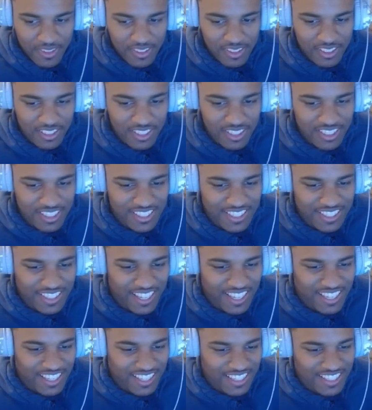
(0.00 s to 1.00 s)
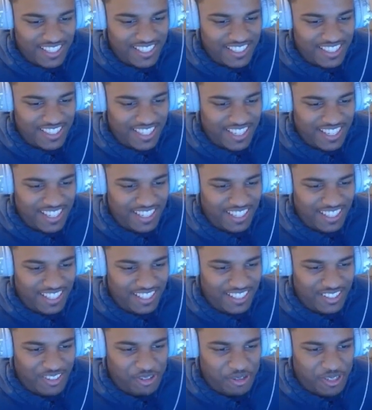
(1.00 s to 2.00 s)
Look, easy lay, easy lay.
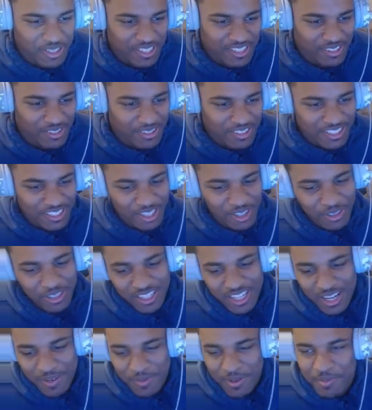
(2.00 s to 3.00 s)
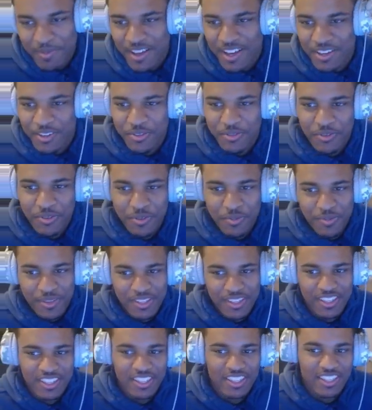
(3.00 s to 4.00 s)
We still we slowly coming back. You feel
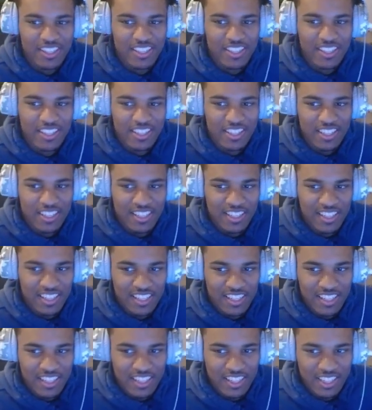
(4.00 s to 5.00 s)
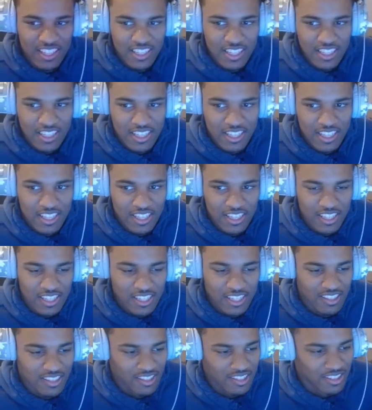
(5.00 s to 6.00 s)
me? Twelve, three,
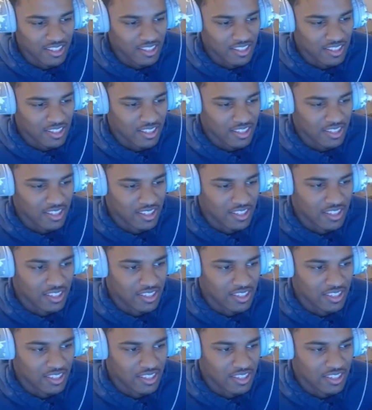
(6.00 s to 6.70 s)
Yeah.